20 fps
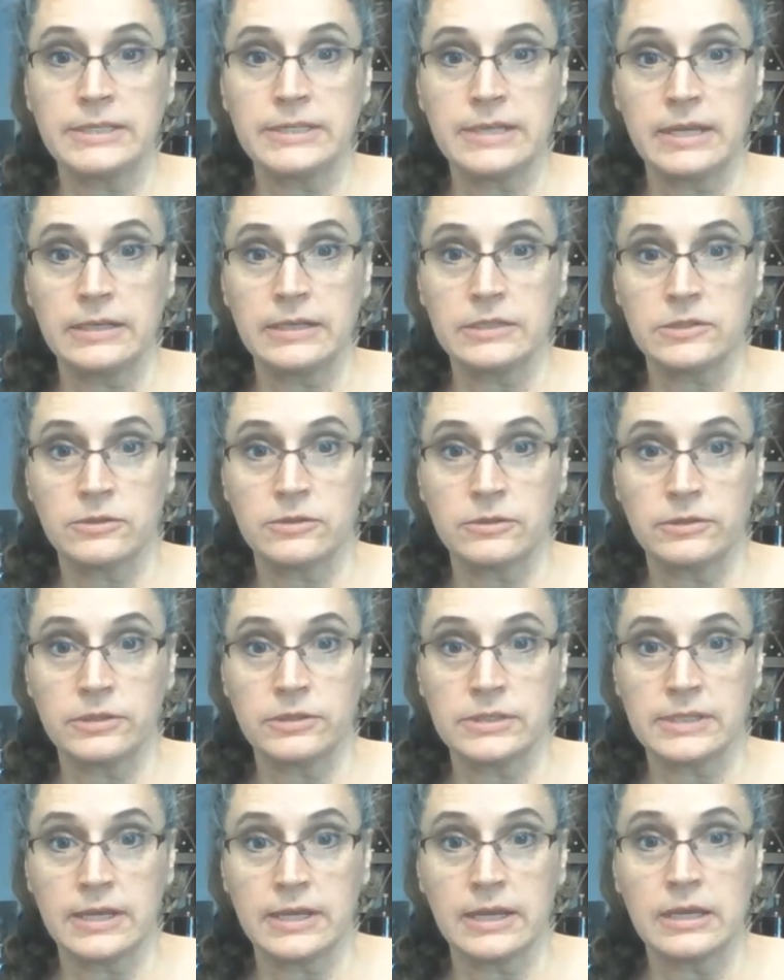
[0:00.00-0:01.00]
cancer looks
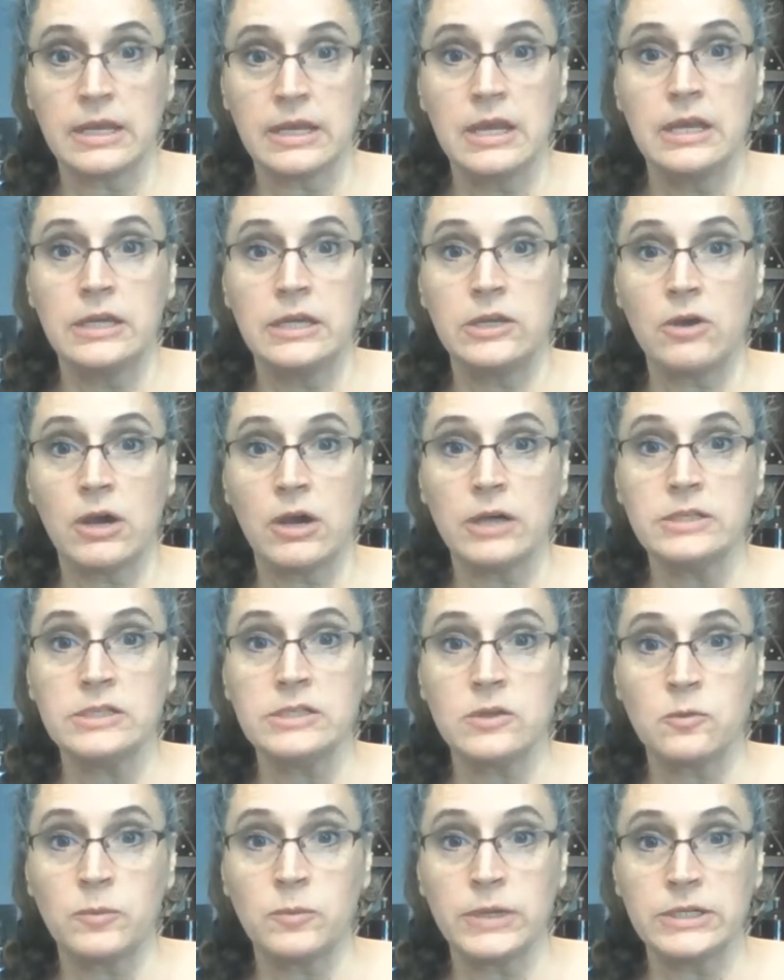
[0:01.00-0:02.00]
like. You
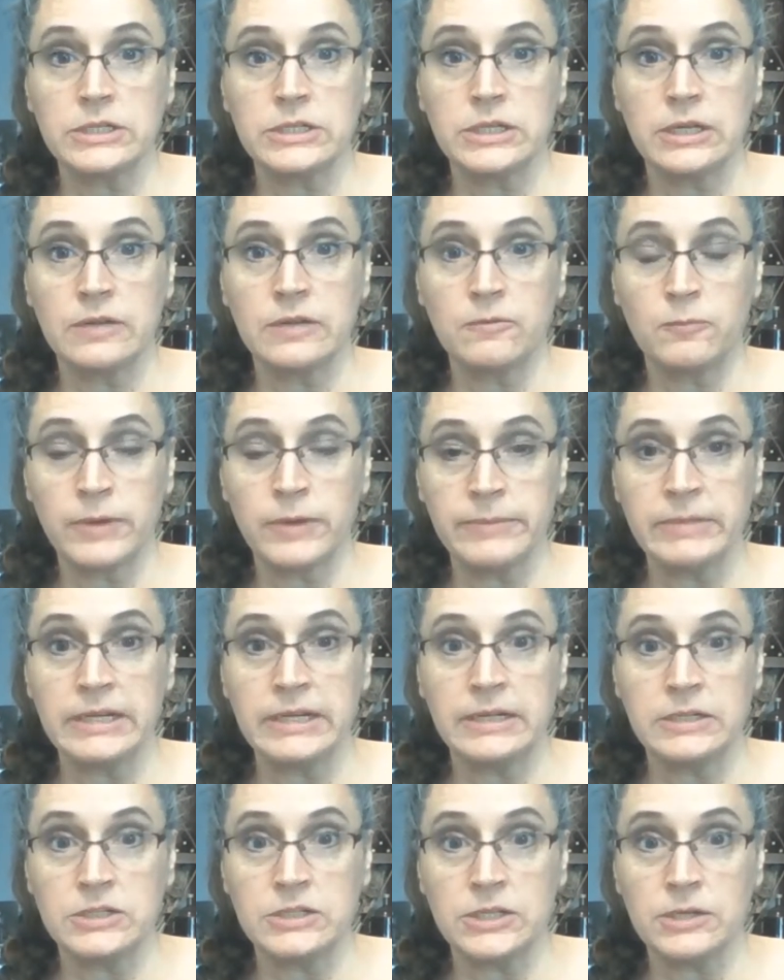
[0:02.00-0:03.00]
also want to give women
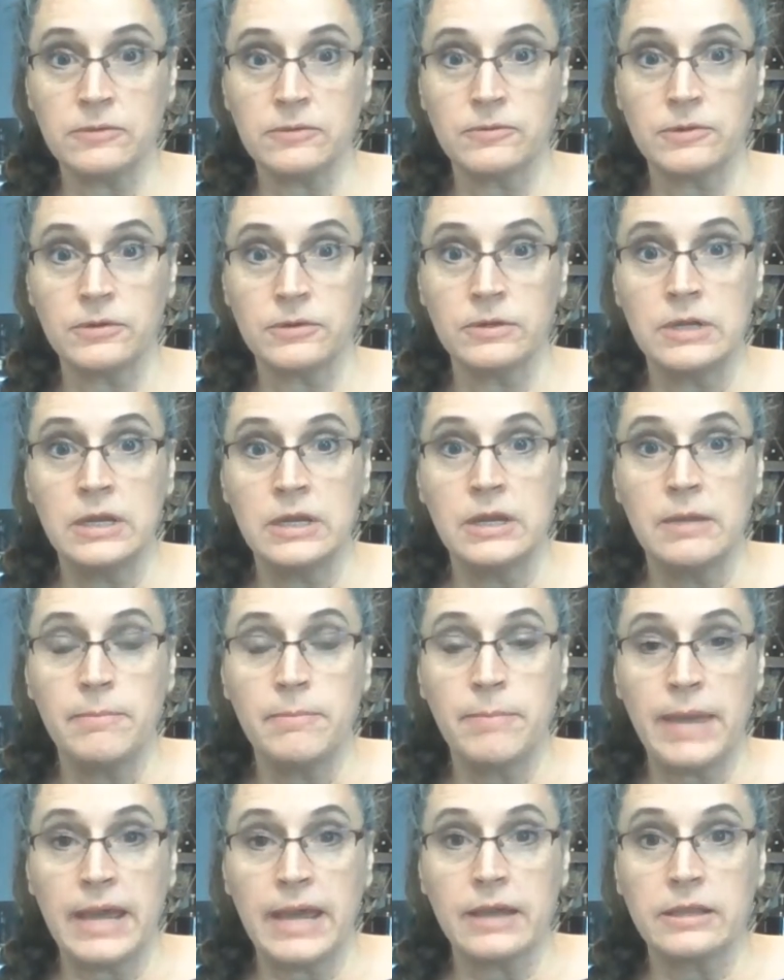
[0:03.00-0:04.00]
in general
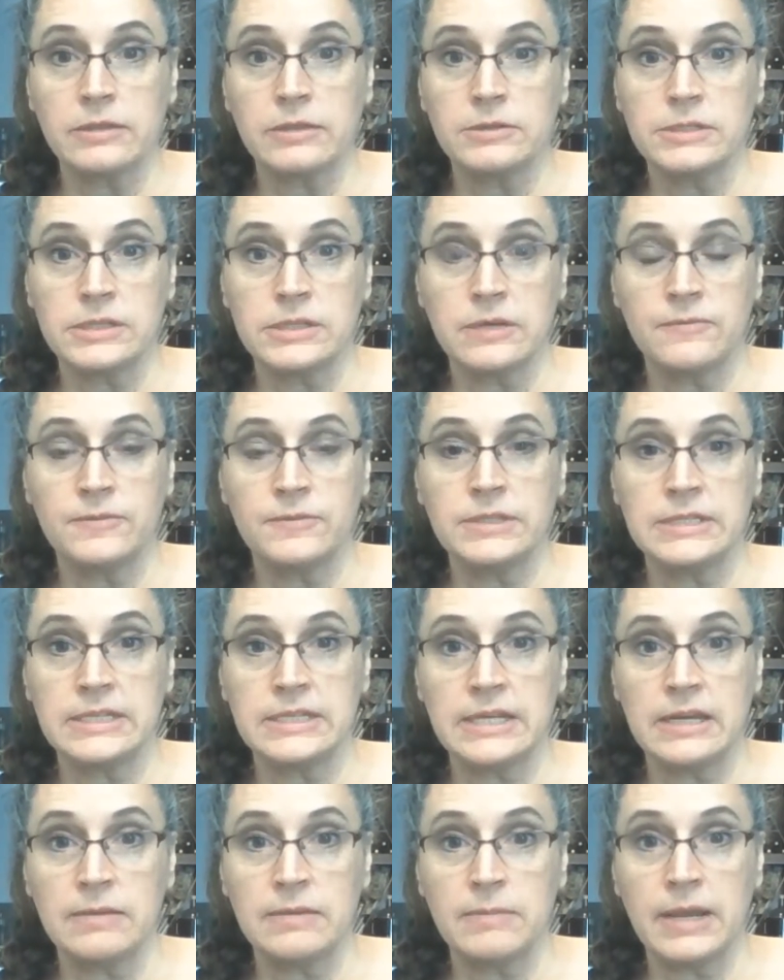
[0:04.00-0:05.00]
back their
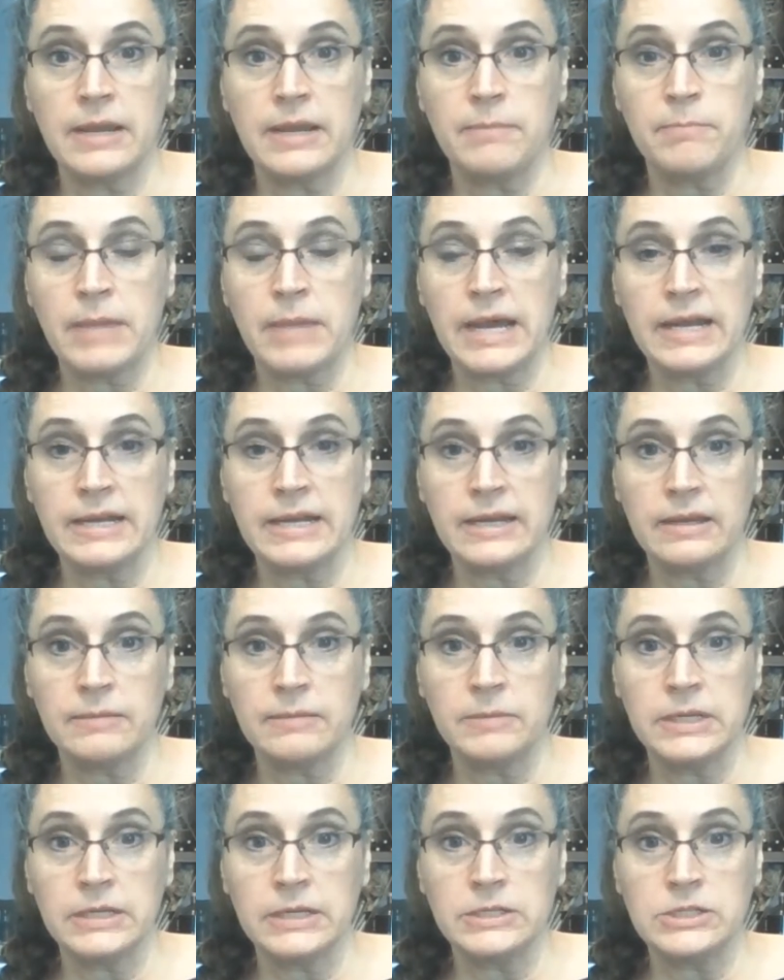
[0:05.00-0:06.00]
self-esteem and body
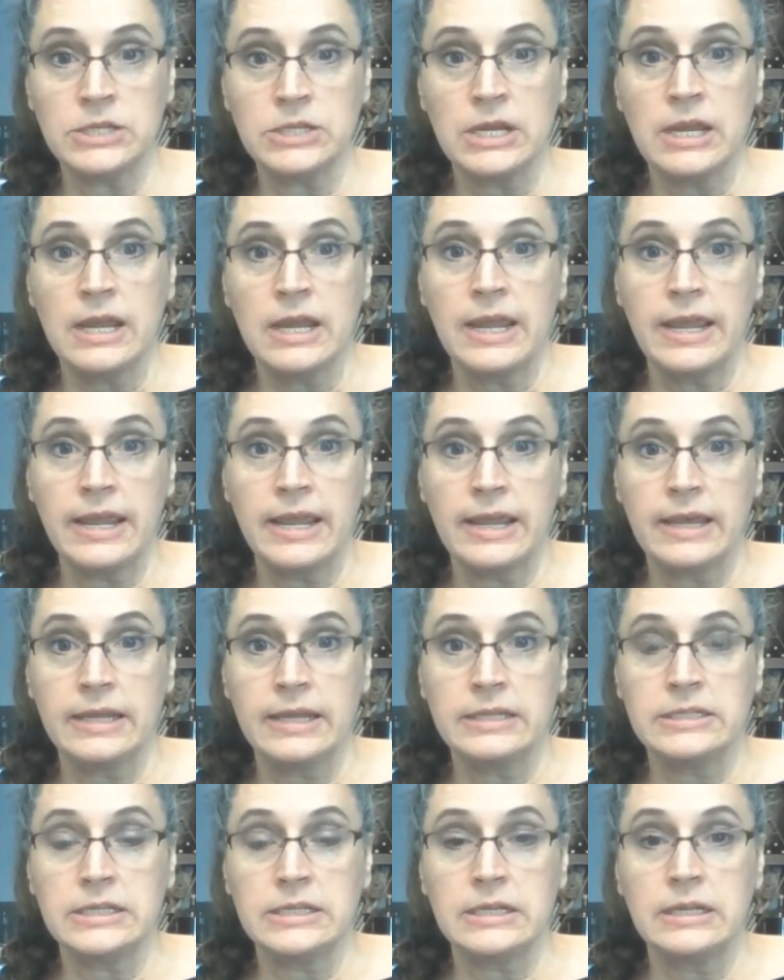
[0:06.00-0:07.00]
image,
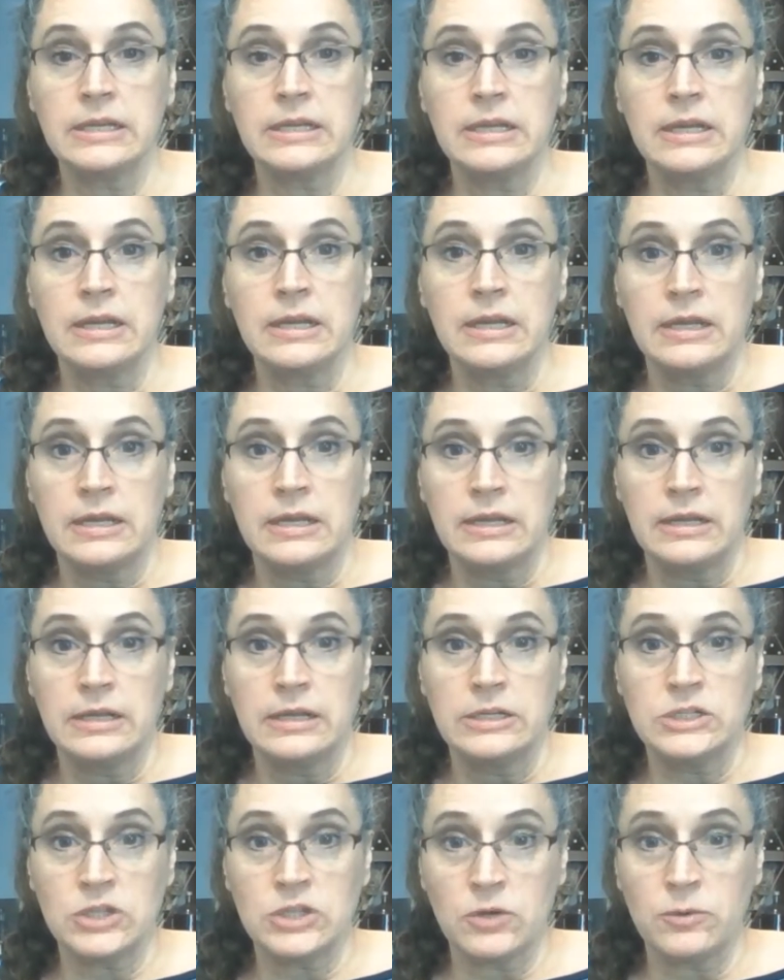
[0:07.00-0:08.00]
and
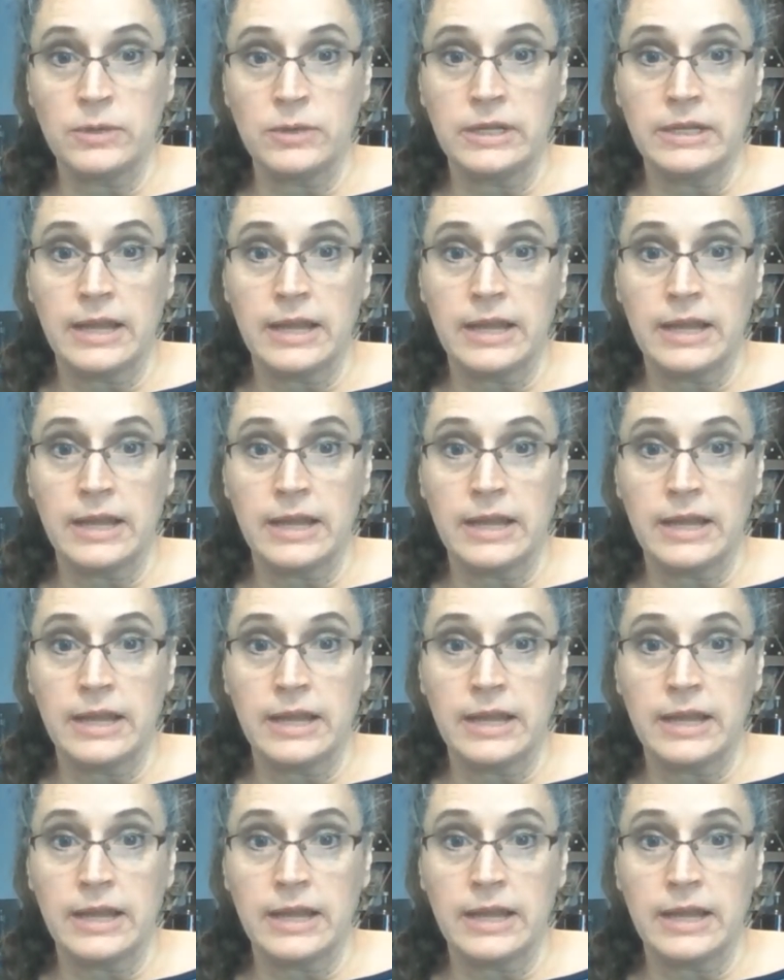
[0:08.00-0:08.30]
show